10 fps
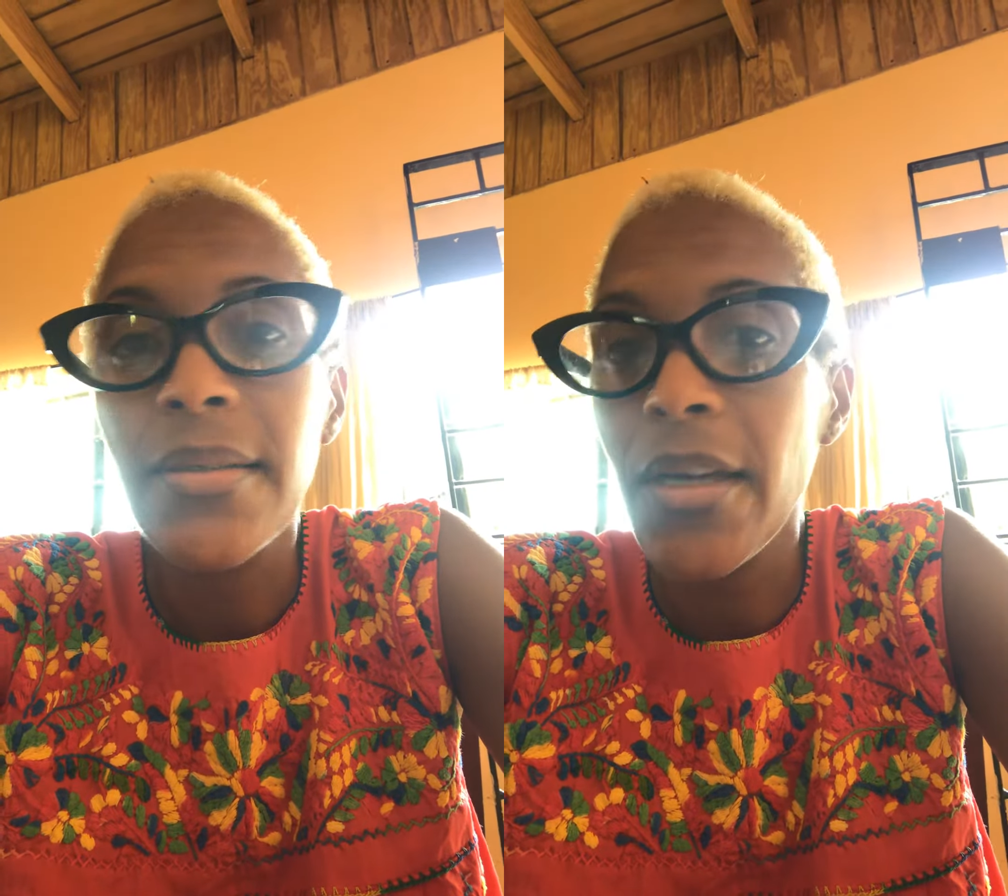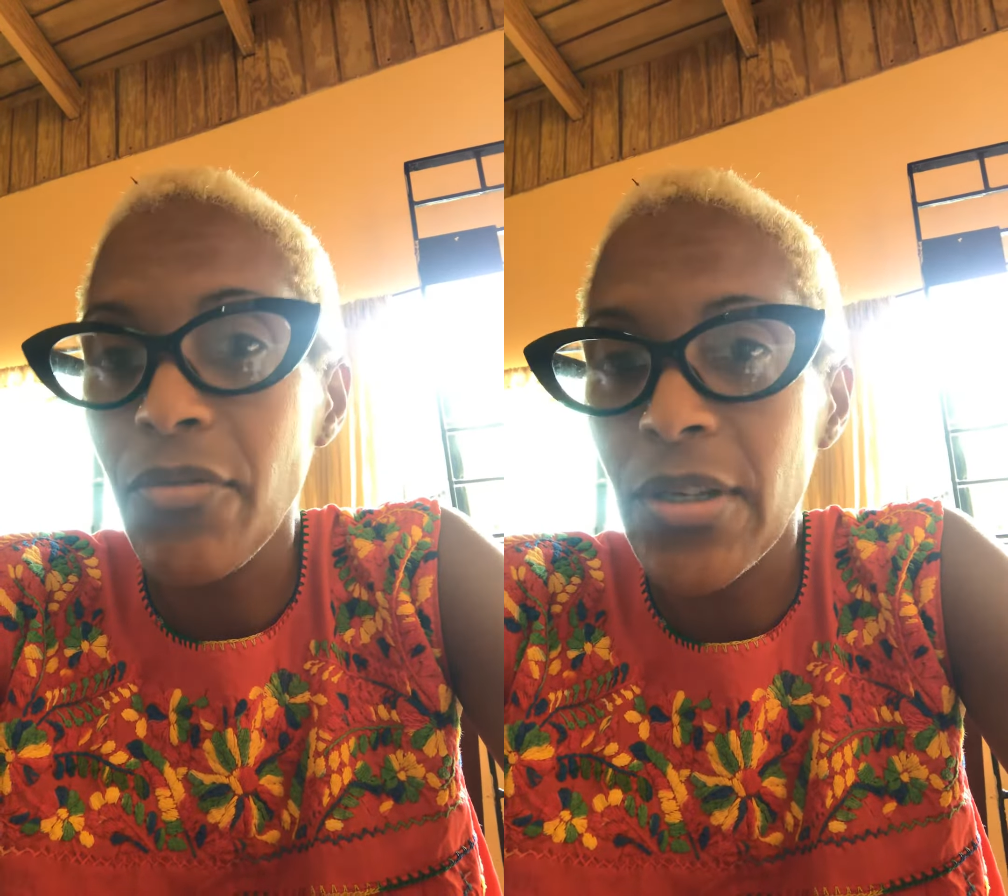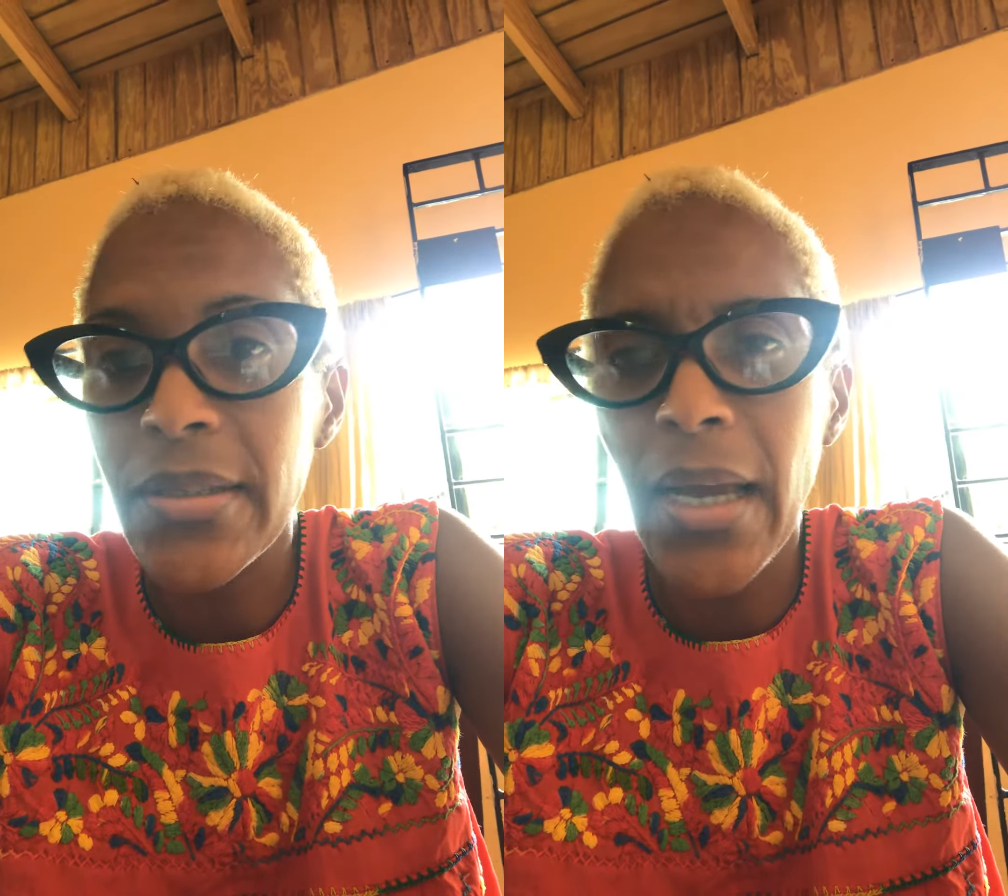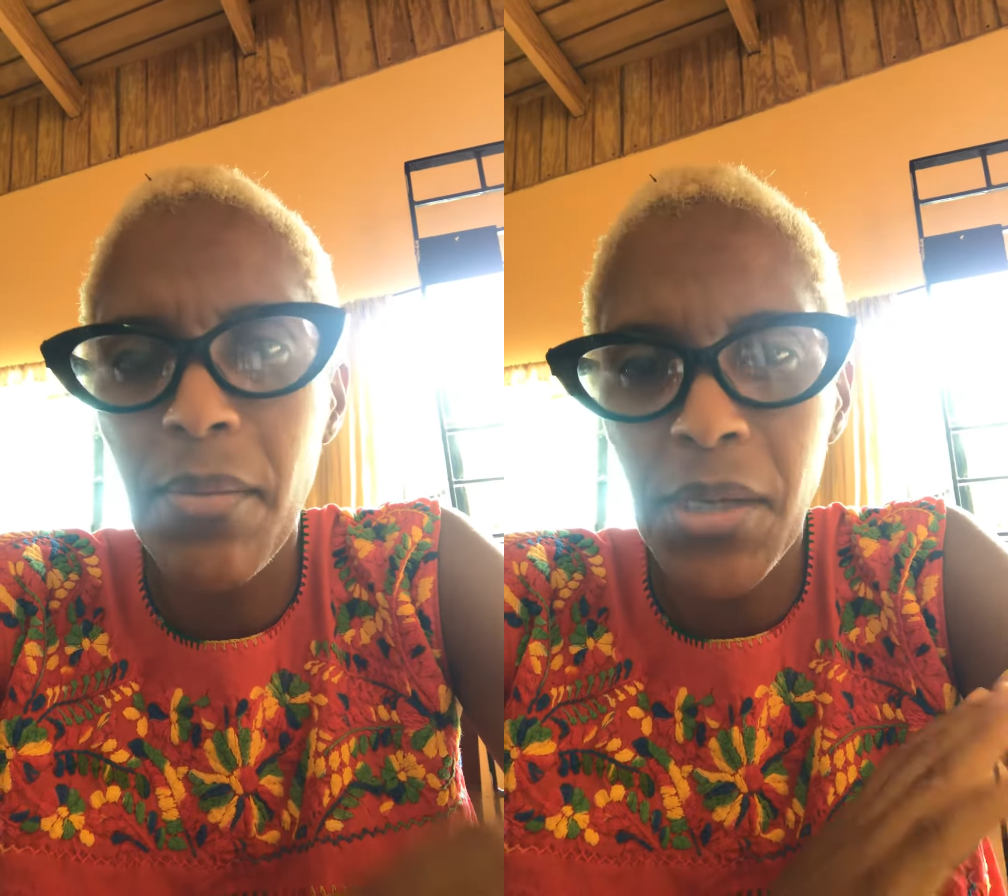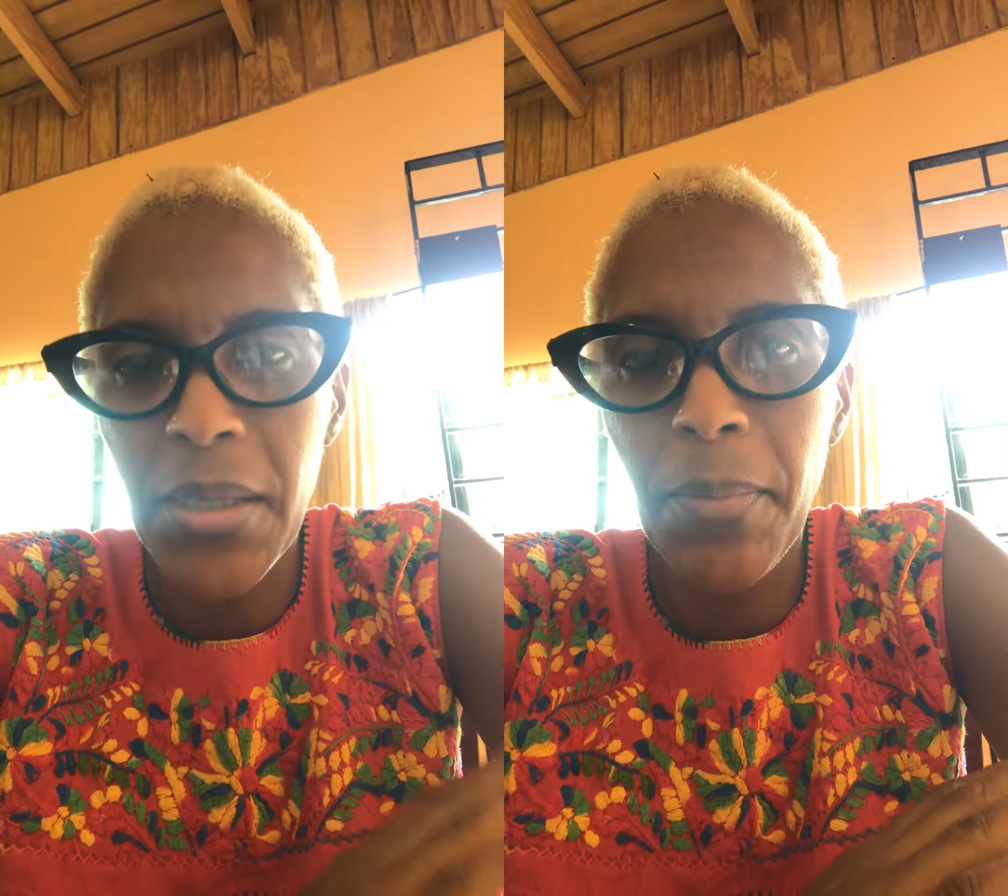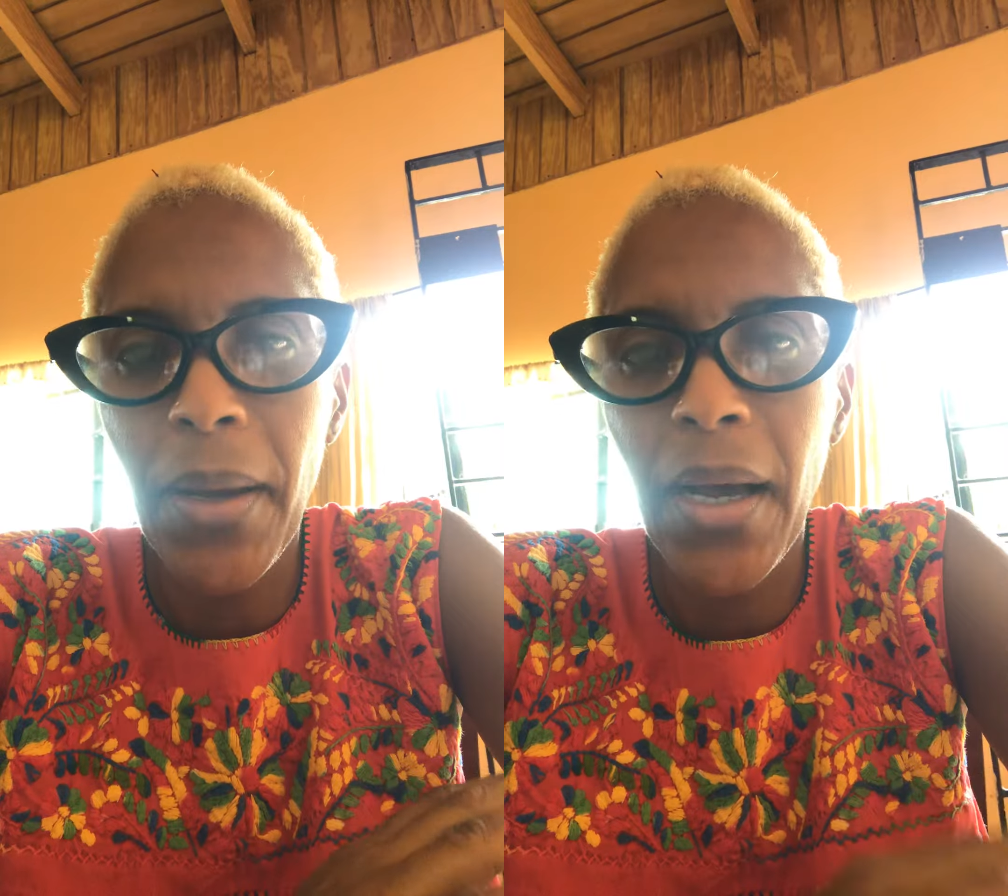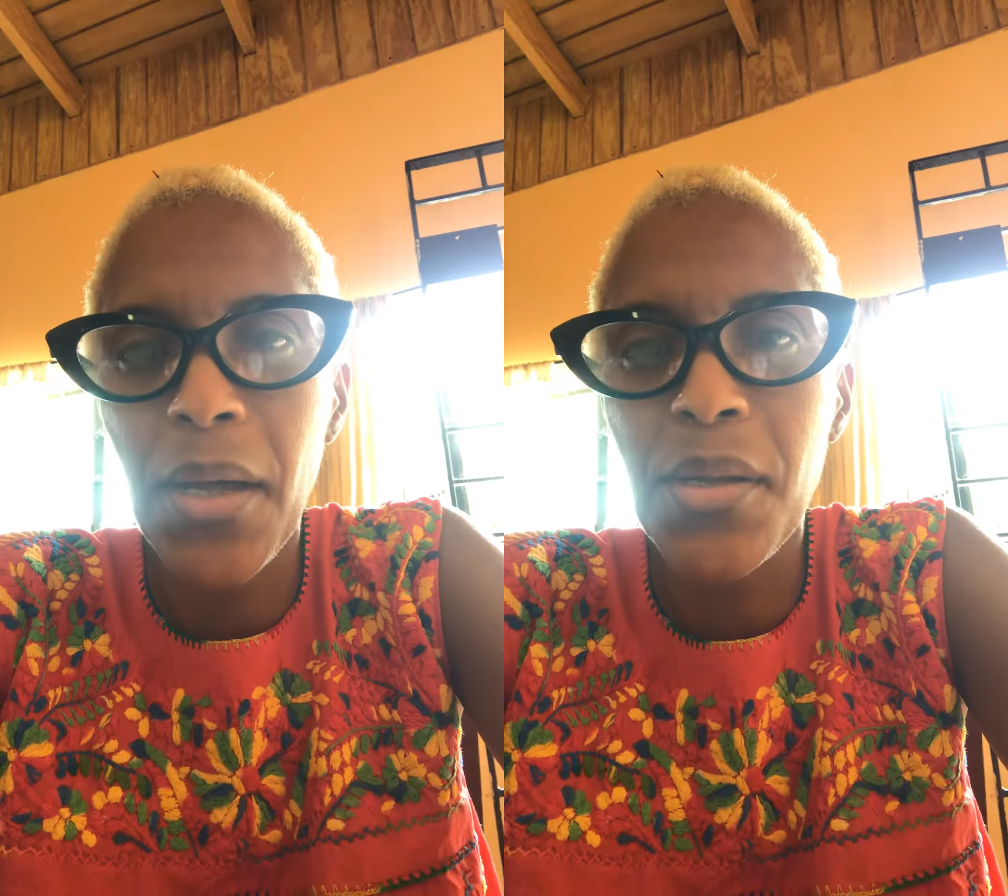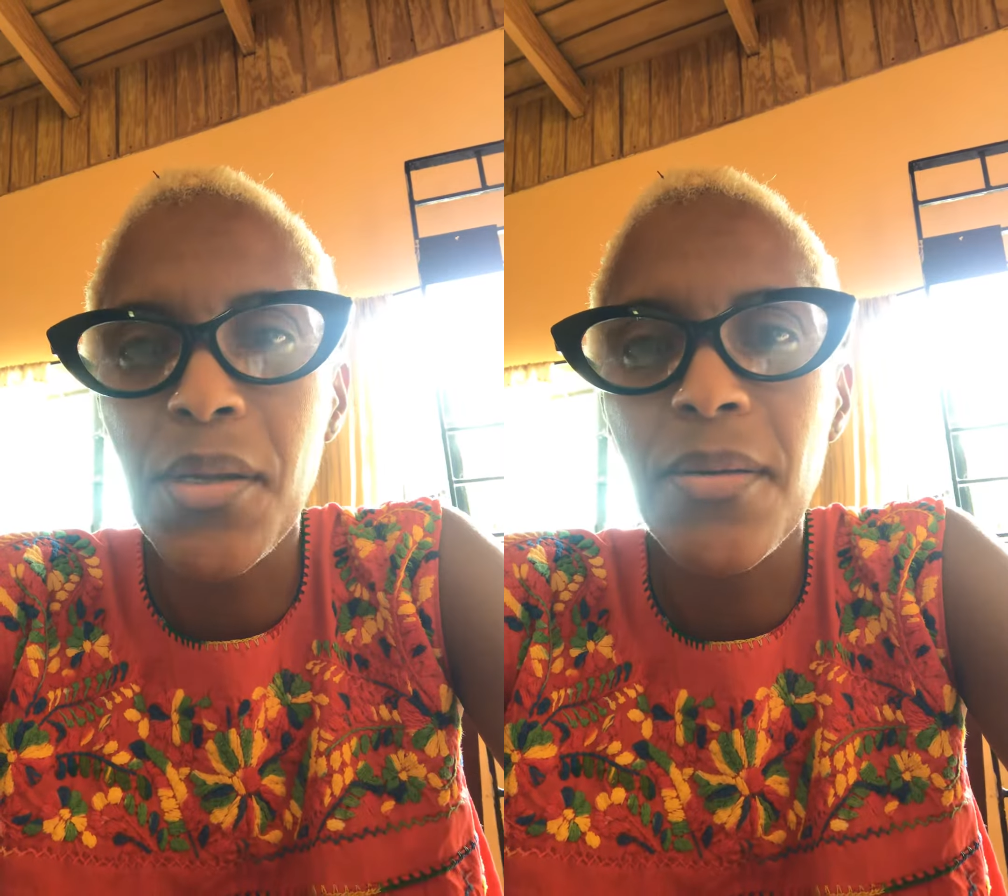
several times in the past.